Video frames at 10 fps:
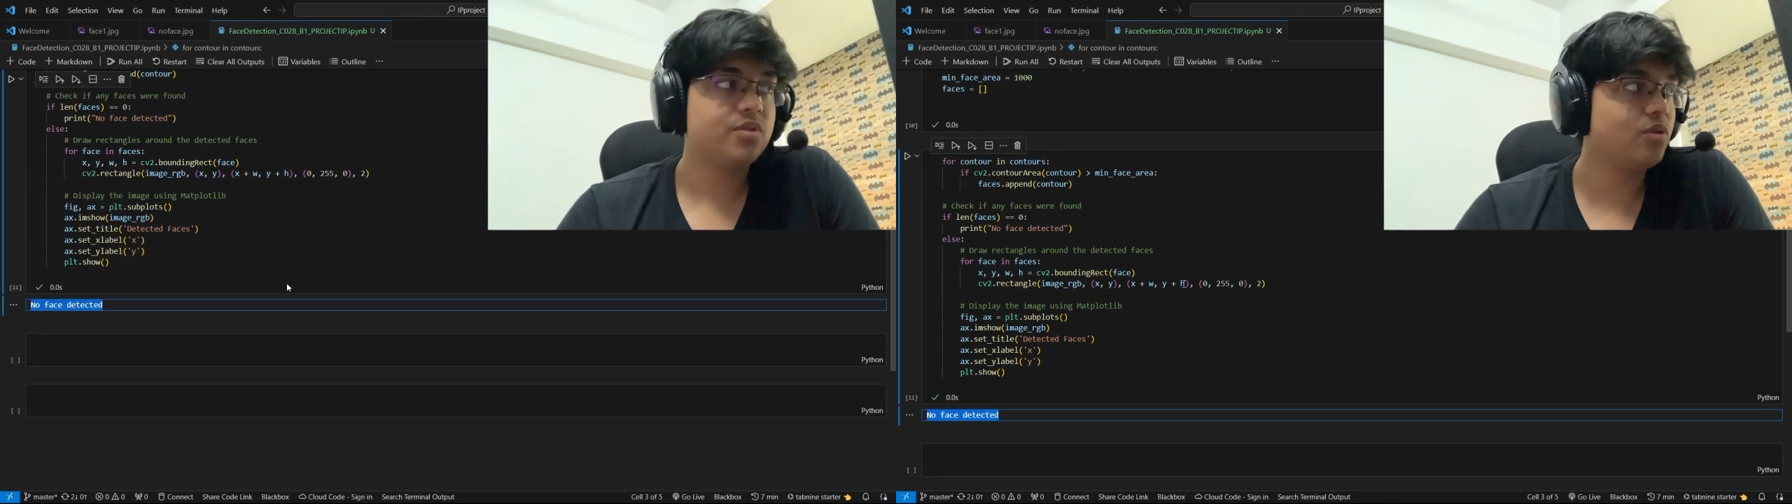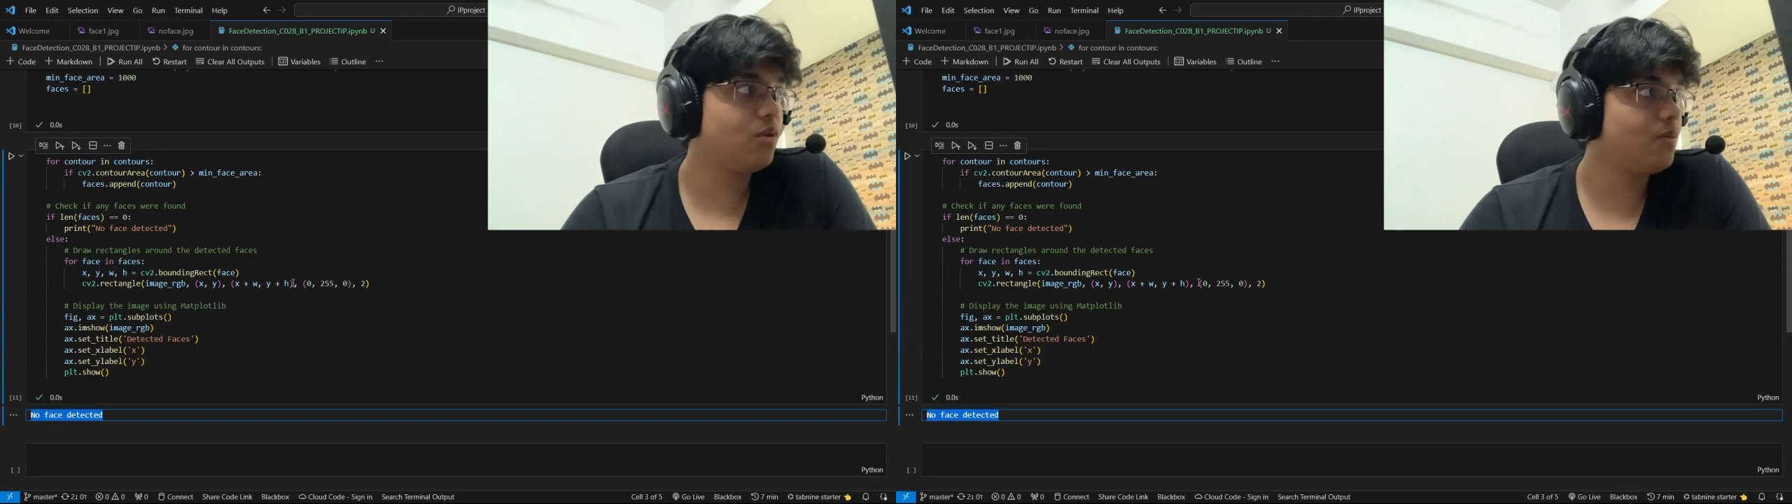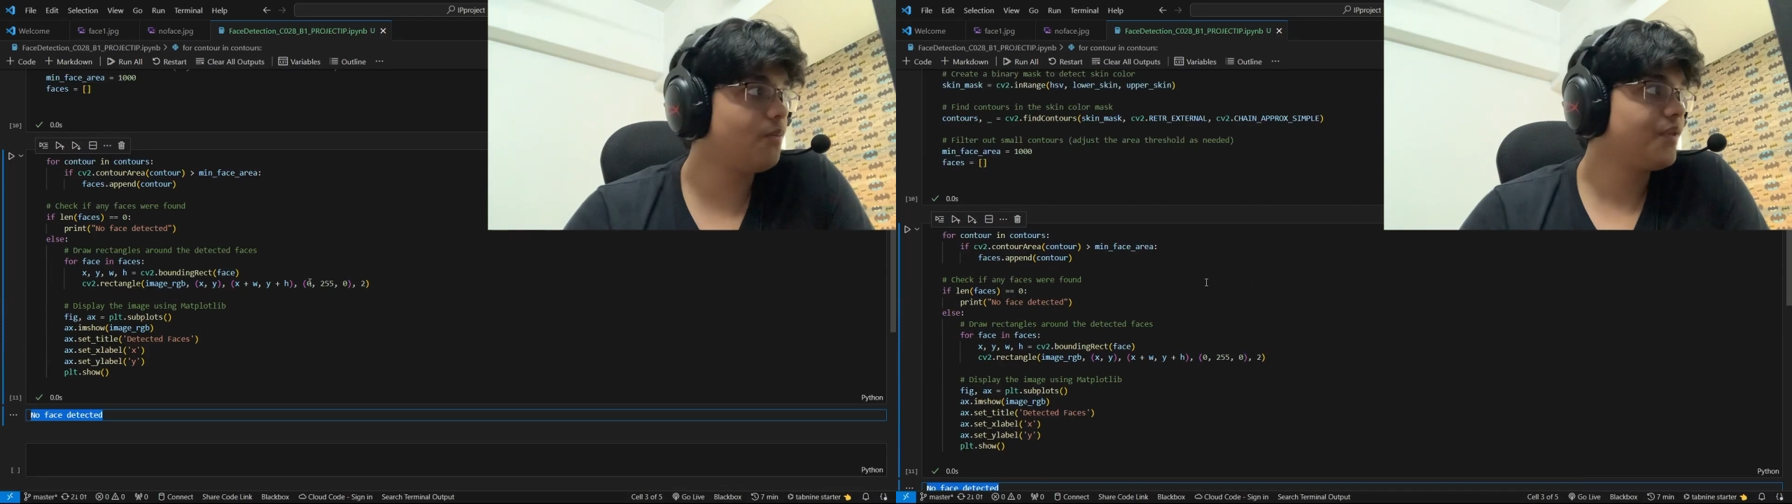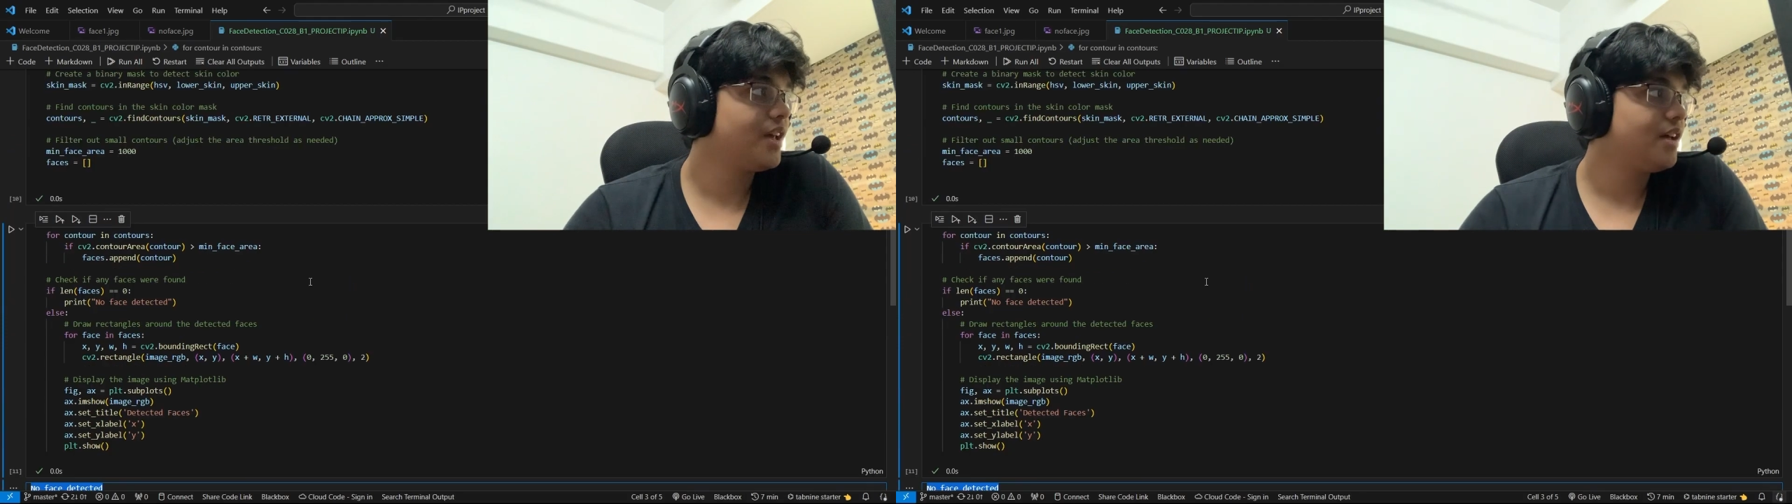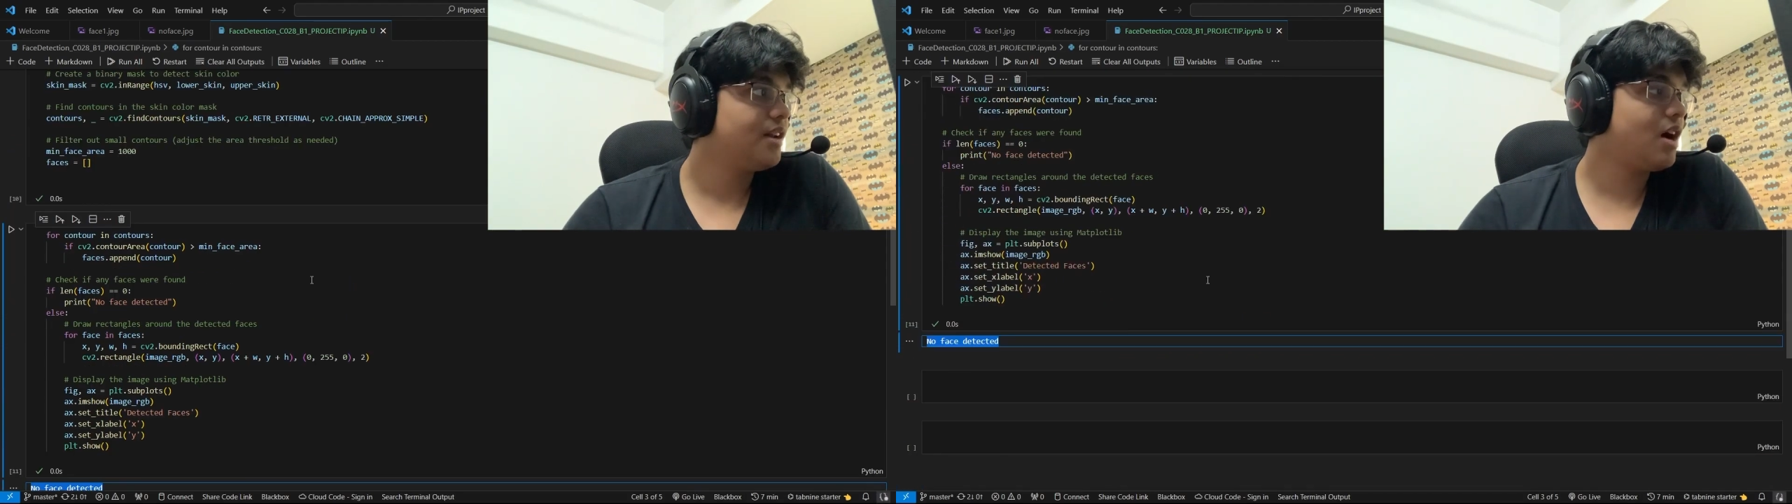So
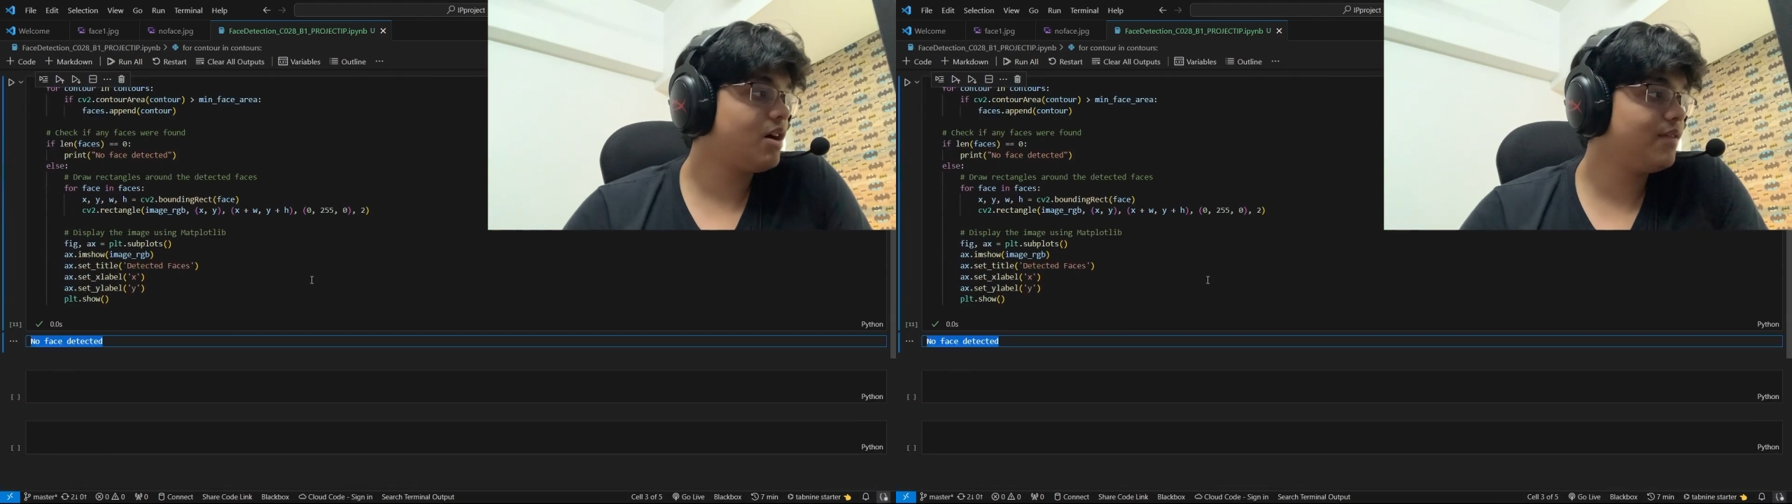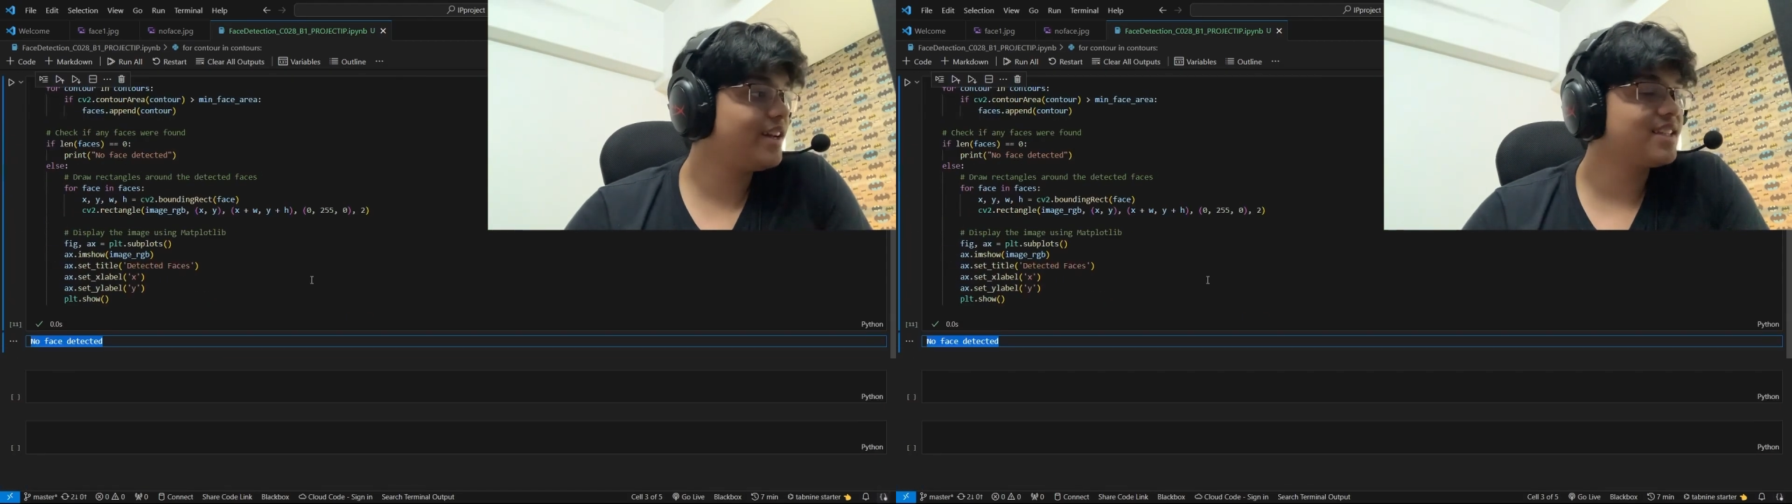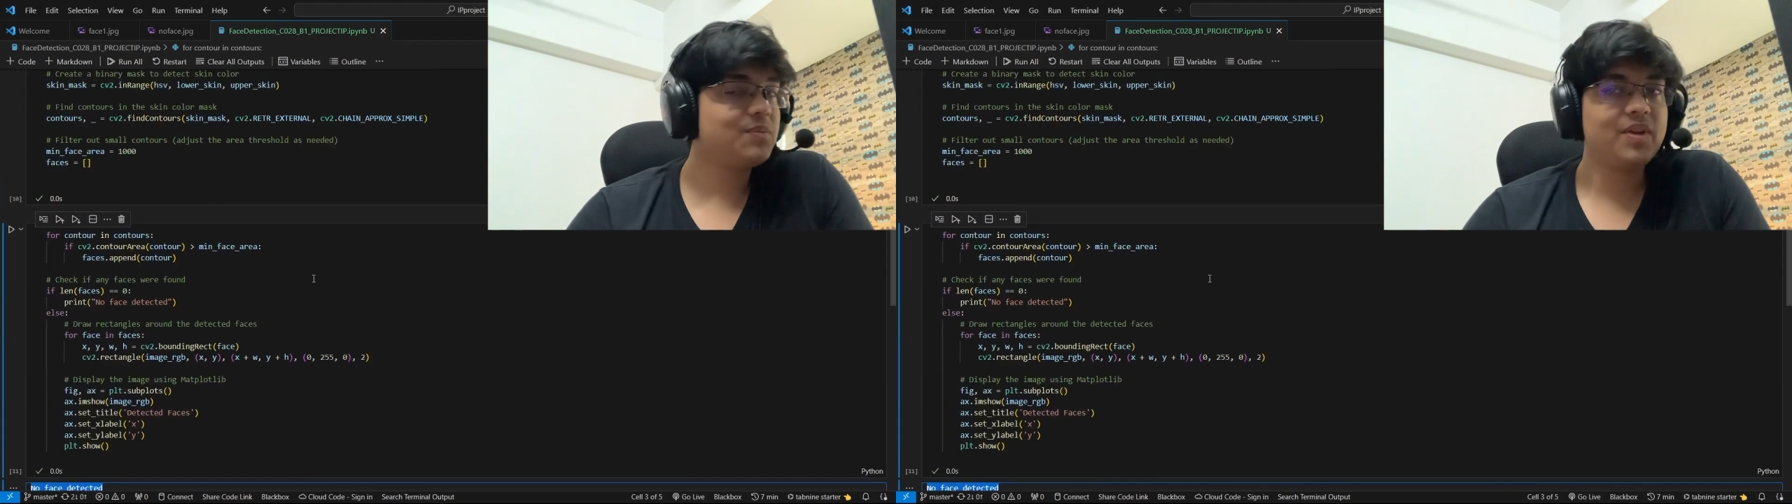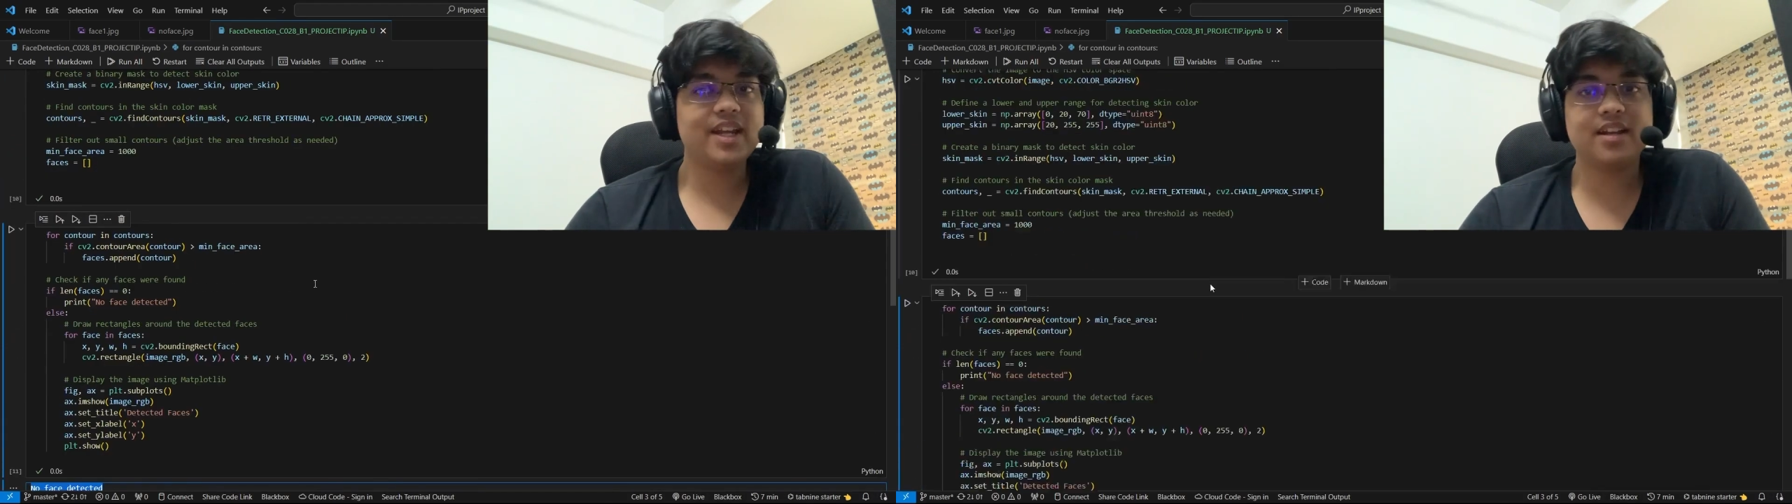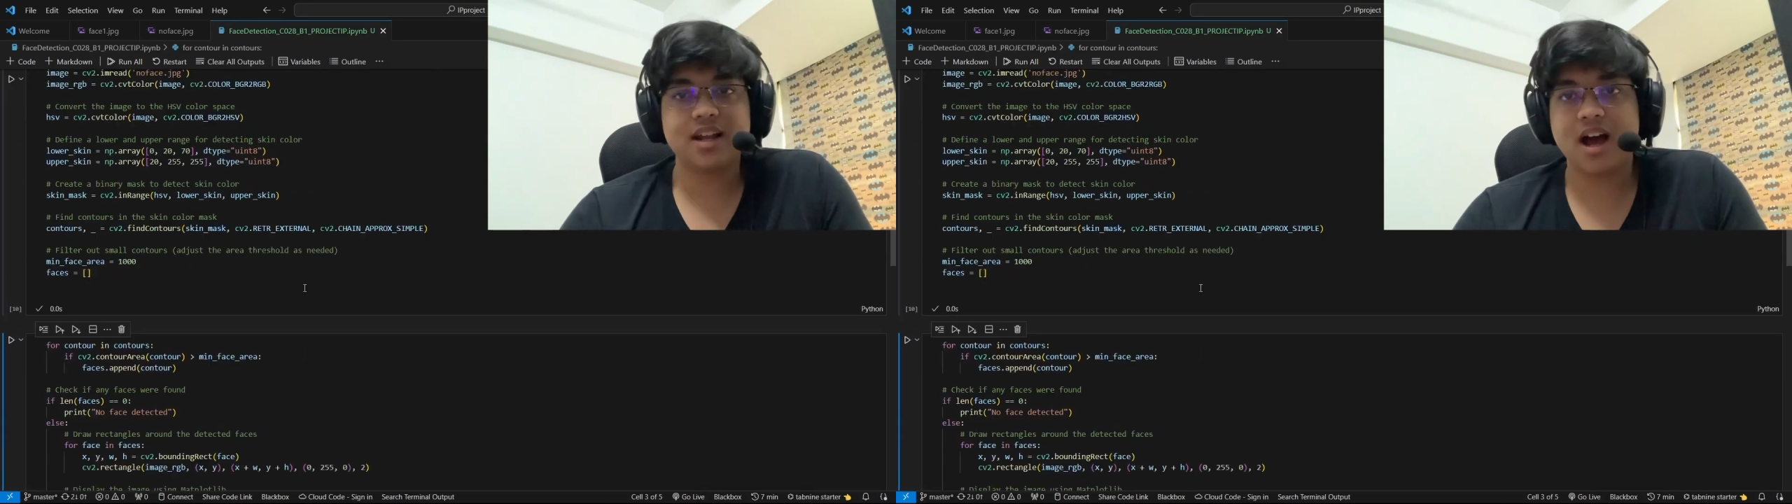now I will
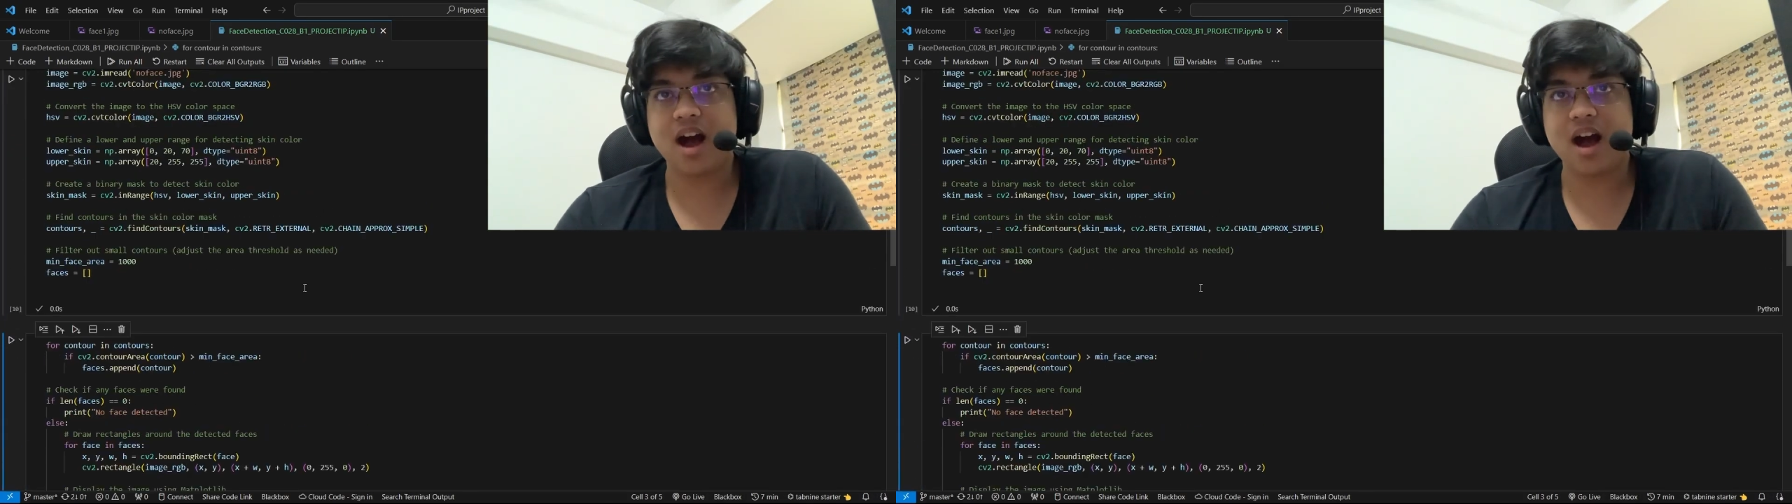explain